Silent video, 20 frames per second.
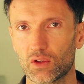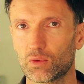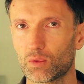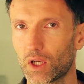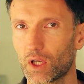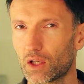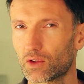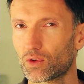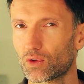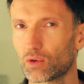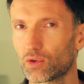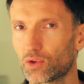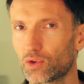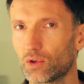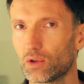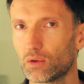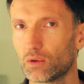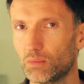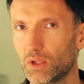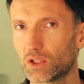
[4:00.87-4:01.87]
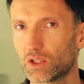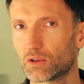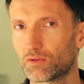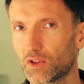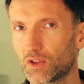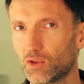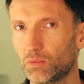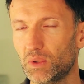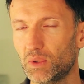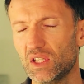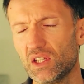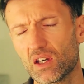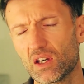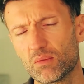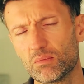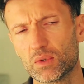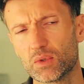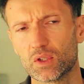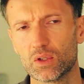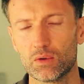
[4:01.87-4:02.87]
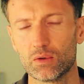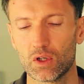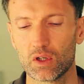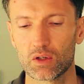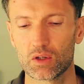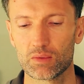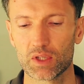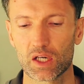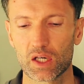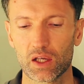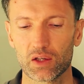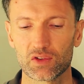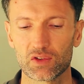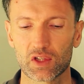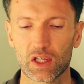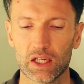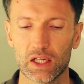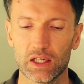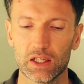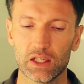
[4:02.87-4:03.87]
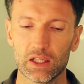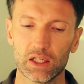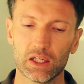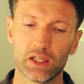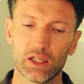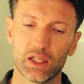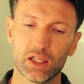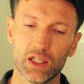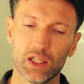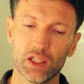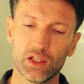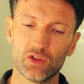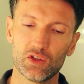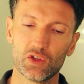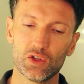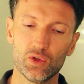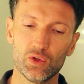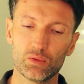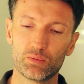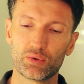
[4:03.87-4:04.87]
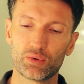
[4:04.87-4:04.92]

as well as also a bit of SPDM, but a little bit less, is you